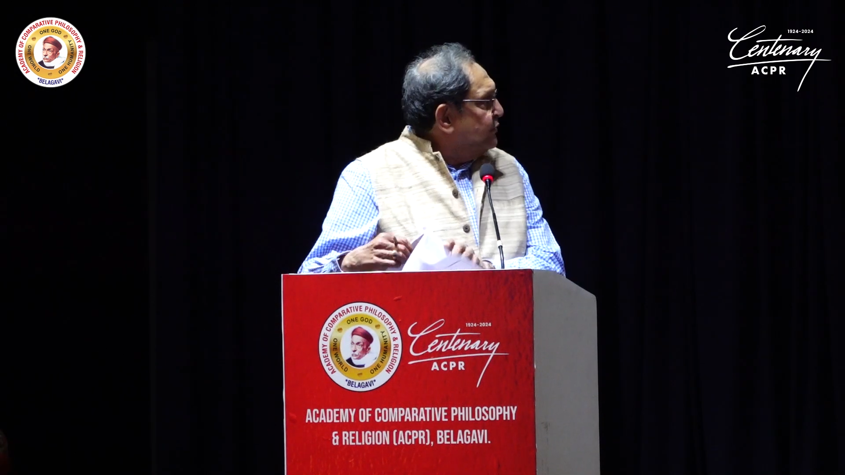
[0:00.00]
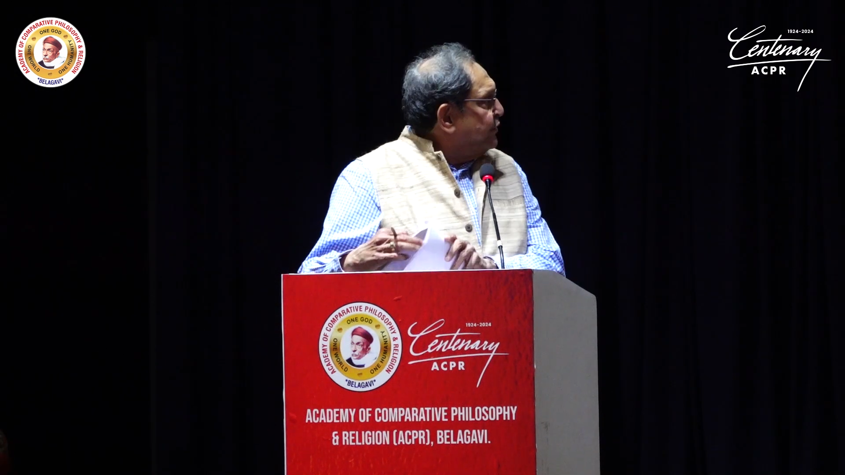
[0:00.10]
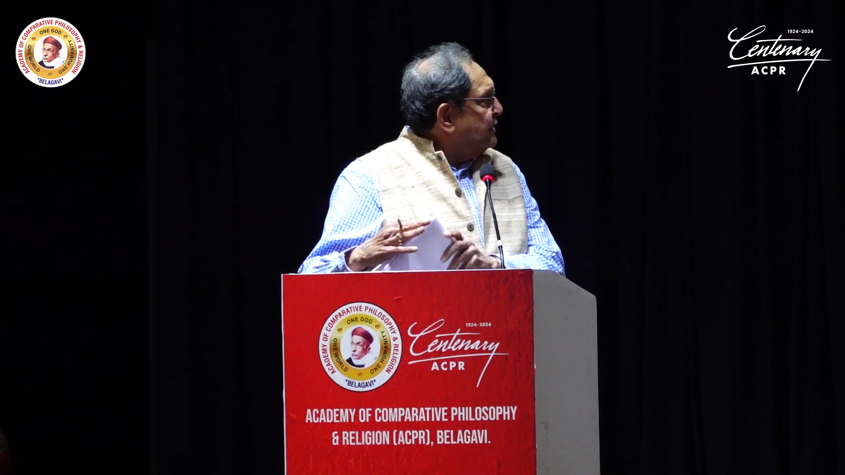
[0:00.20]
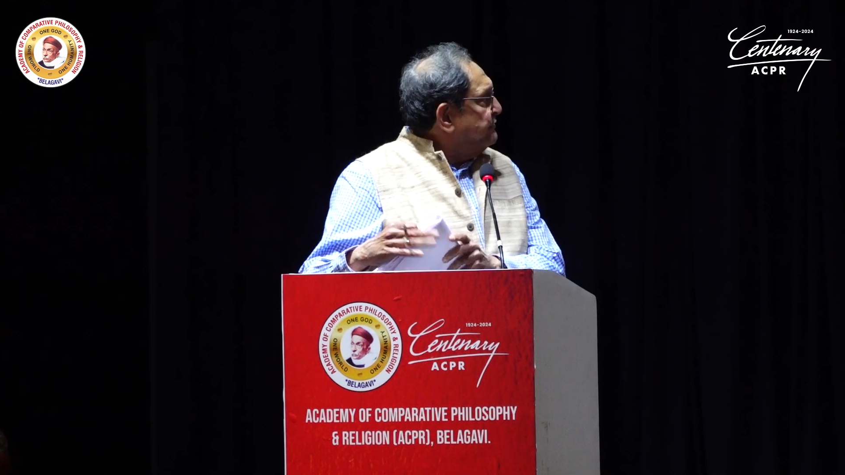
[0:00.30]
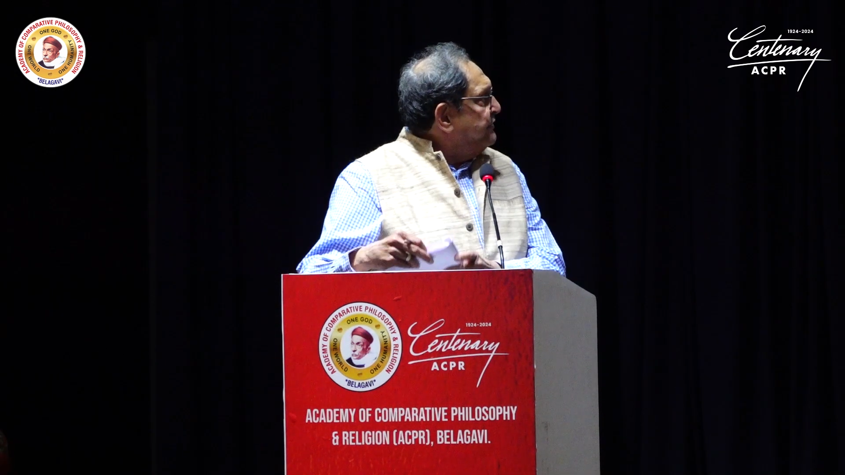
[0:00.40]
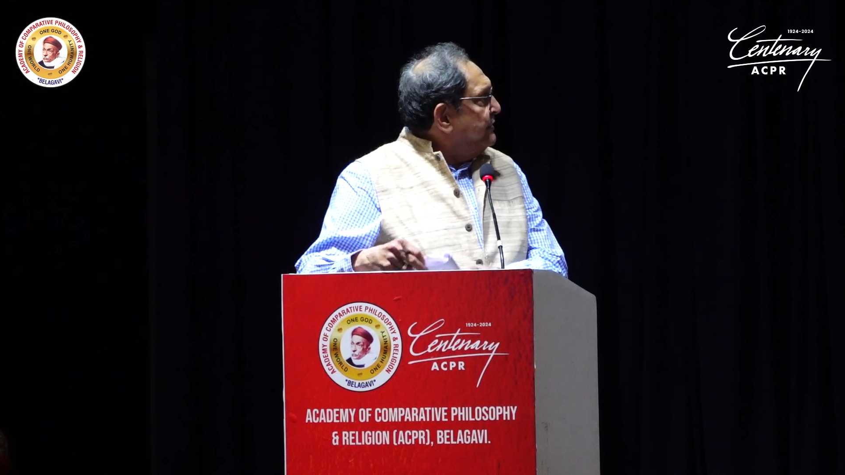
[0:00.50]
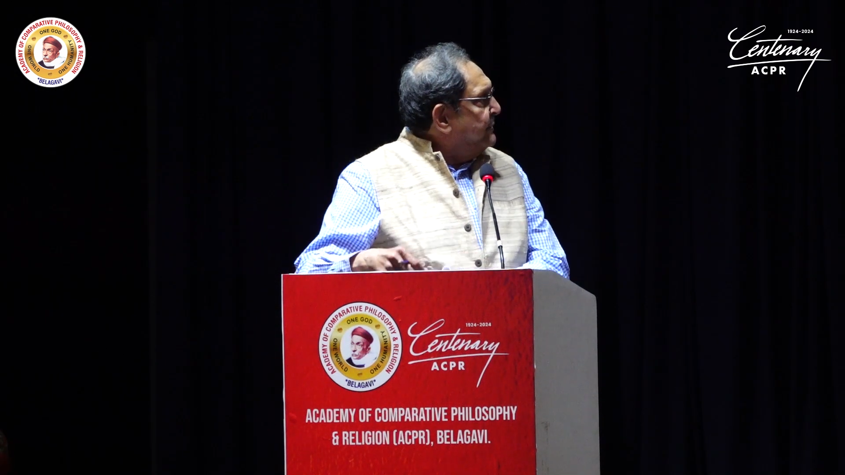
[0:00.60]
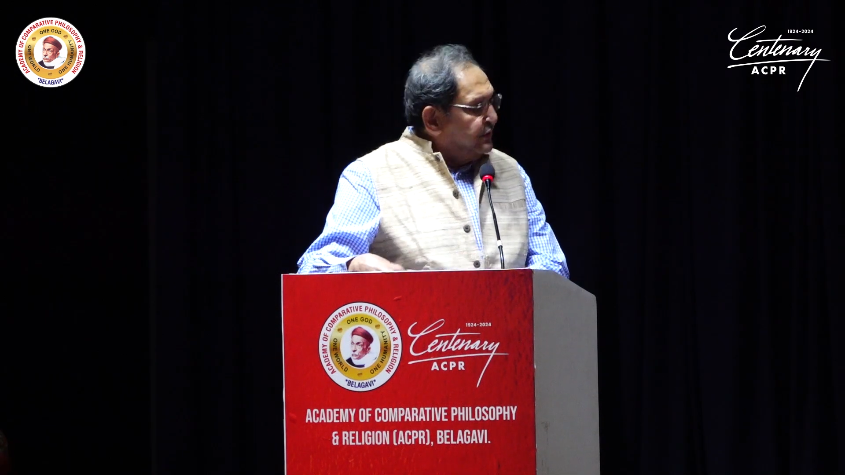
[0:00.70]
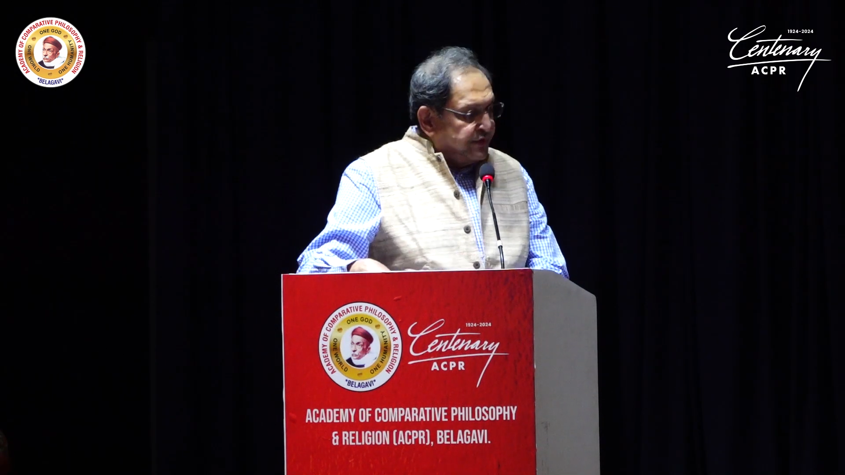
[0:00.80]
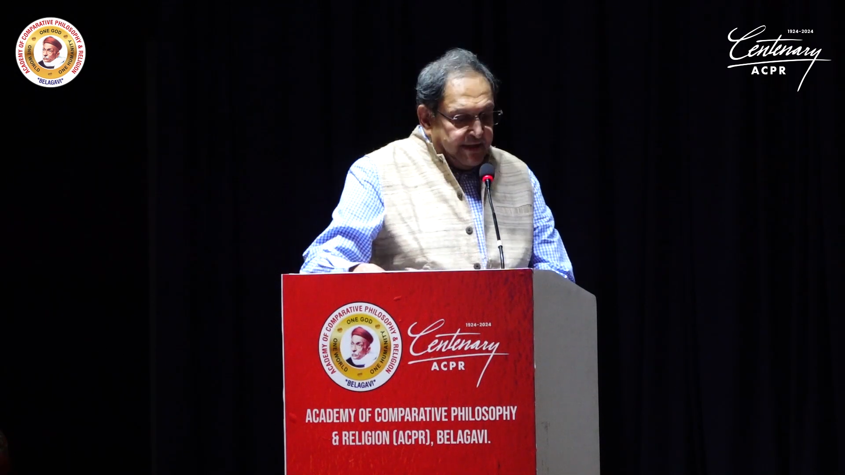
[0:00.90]
What we will be
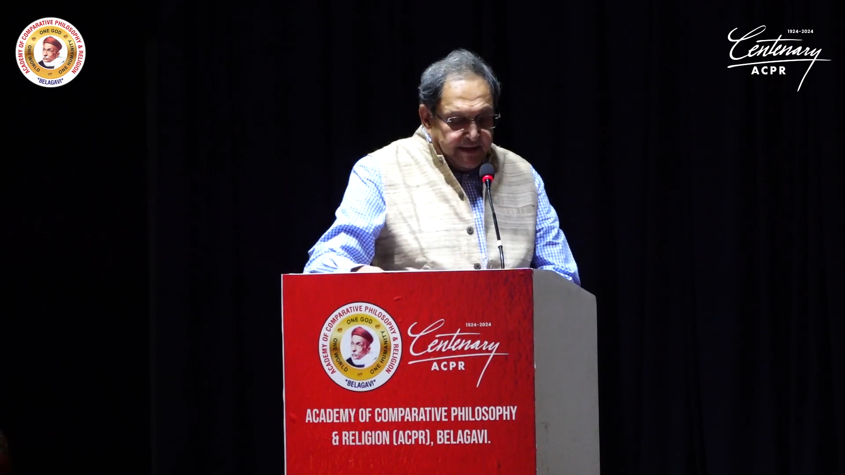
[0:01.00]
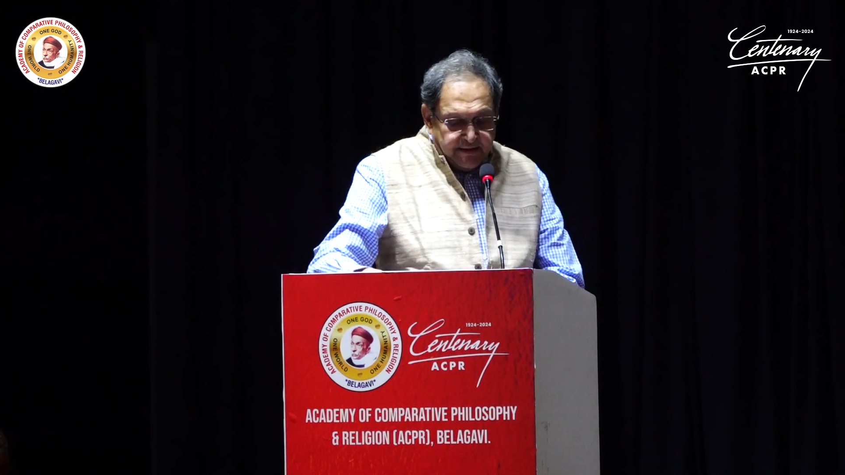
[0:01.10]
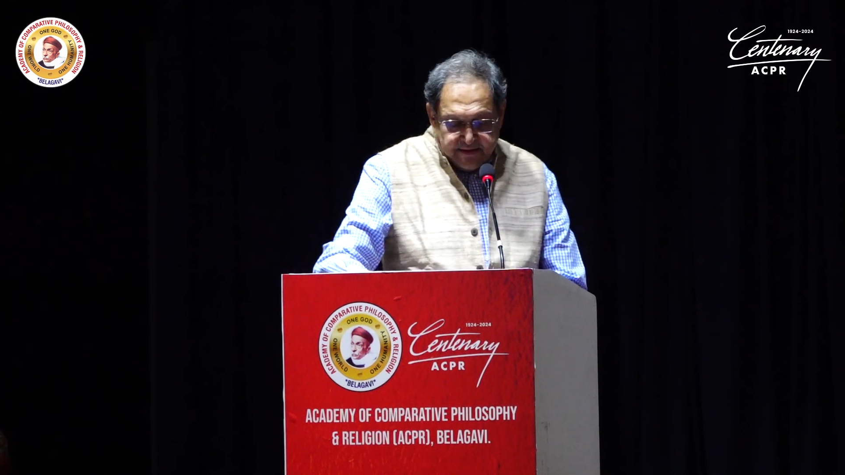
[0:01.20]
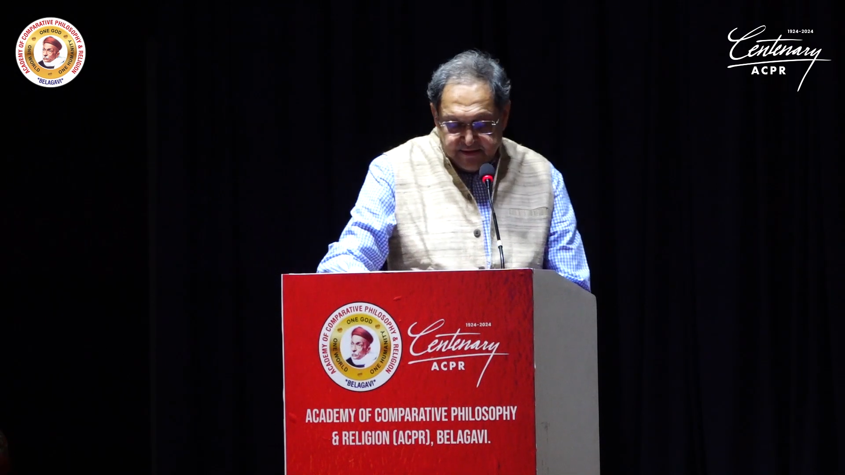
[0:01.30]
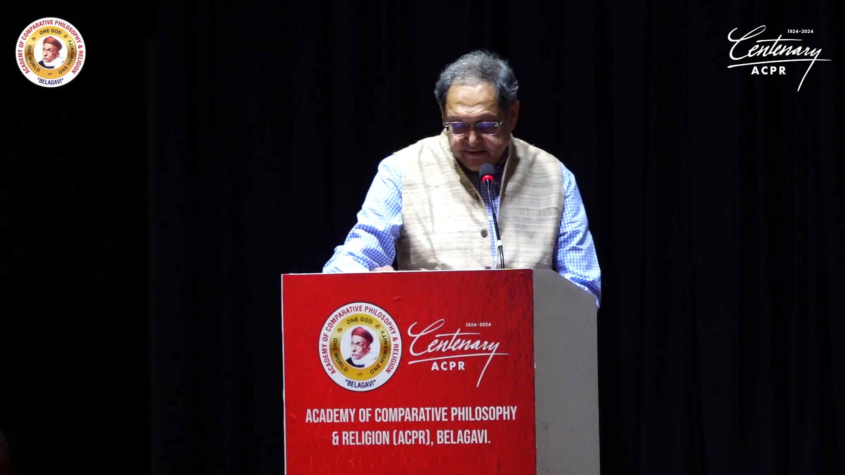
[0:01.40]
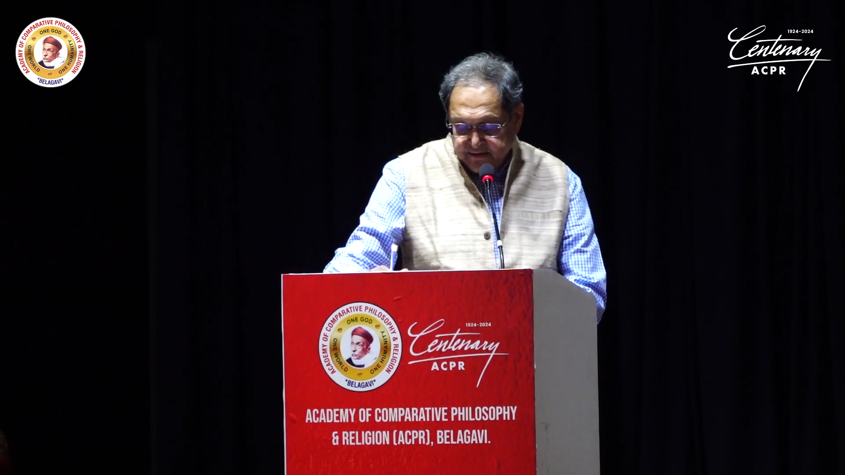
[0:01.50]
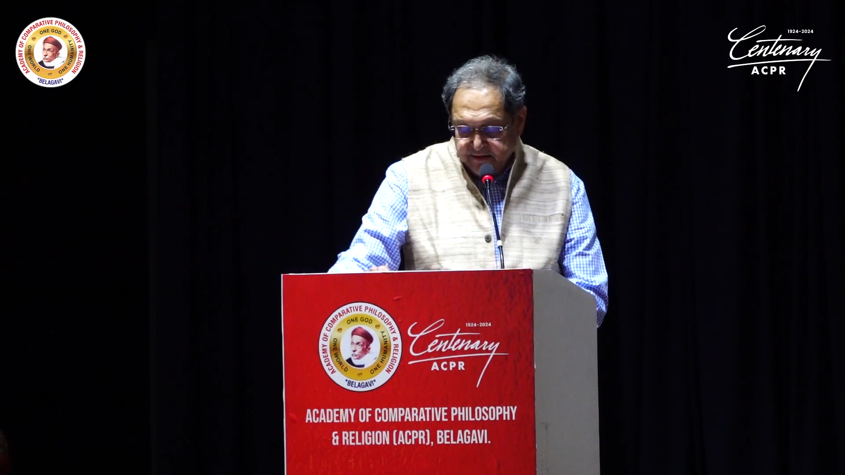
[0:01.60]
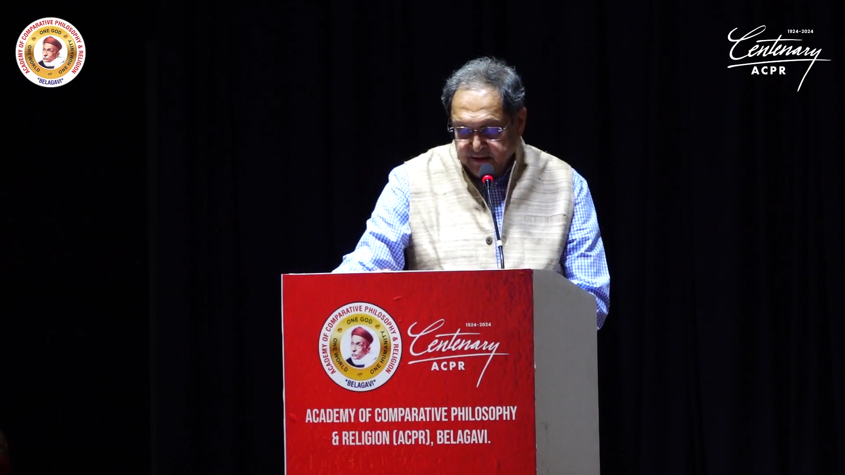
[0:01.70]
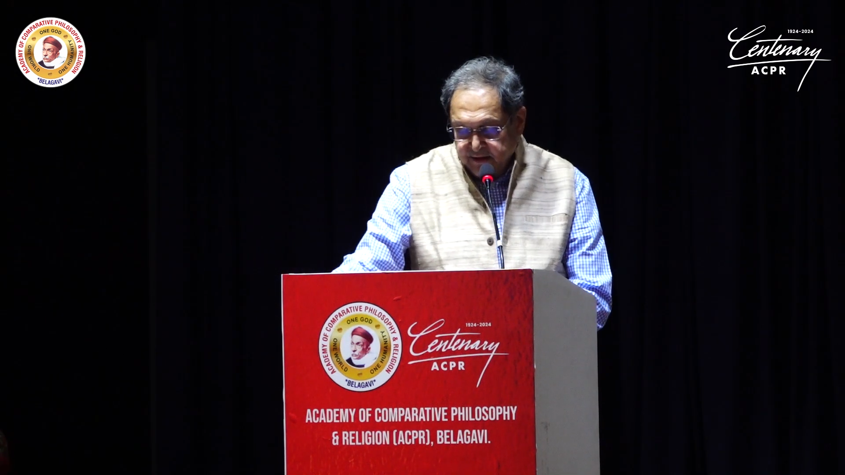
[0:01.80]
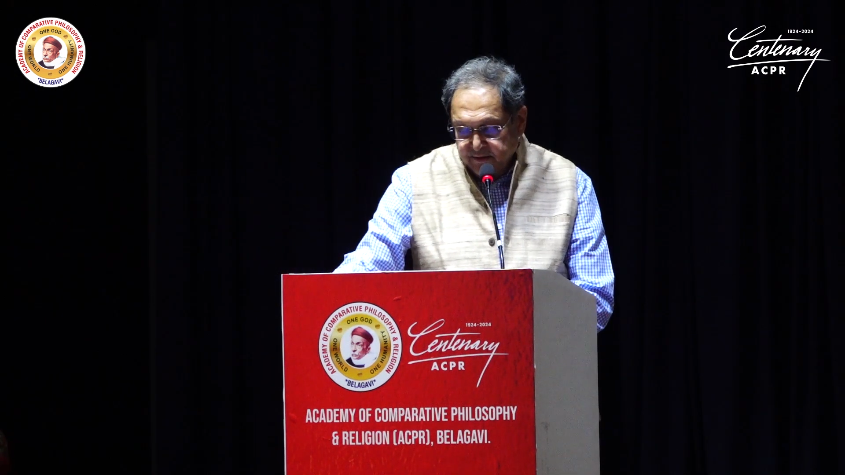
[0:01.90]
looking at is
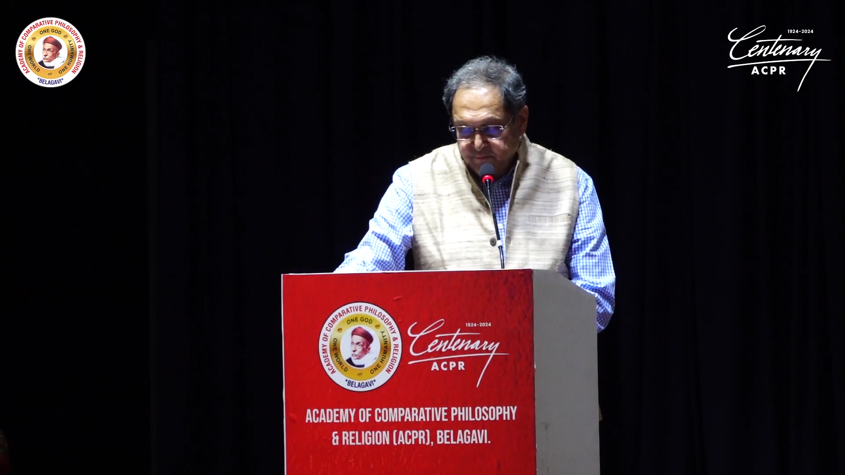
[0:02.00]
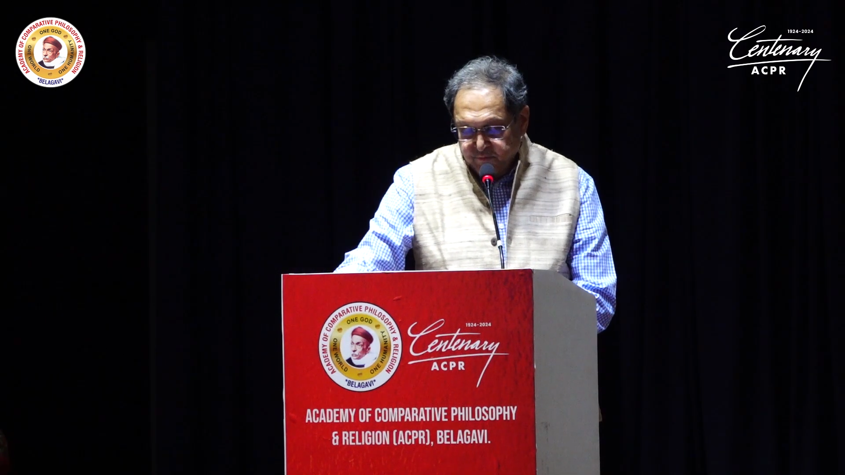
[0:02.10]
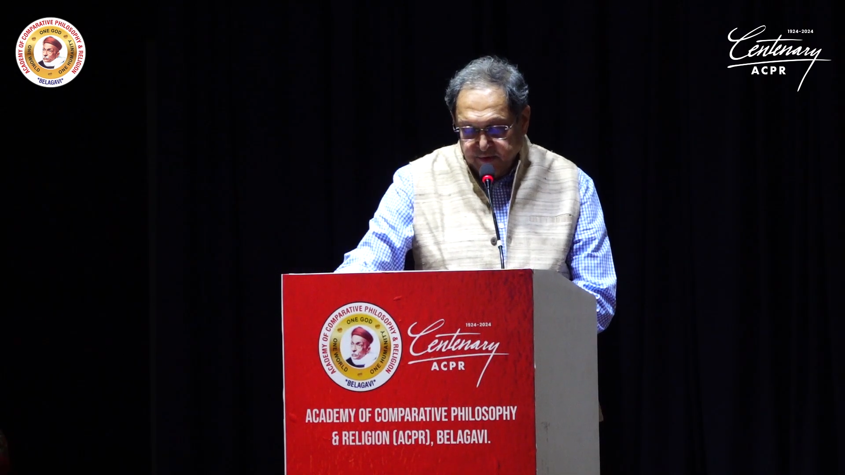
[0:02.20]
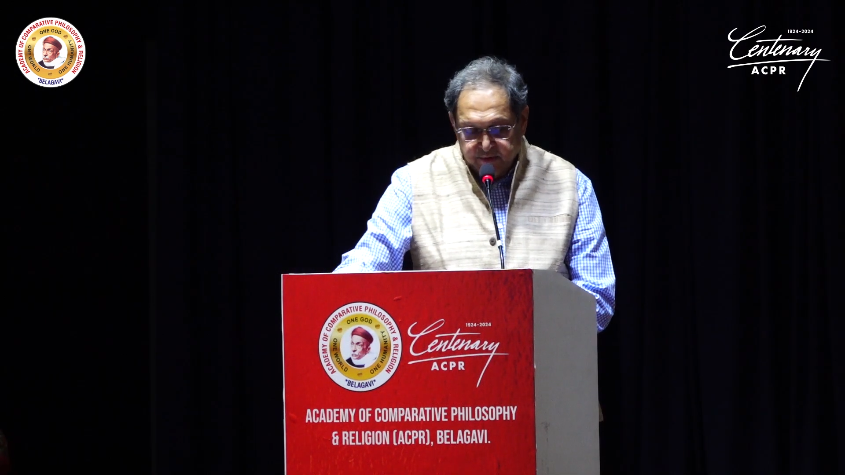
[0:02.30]
a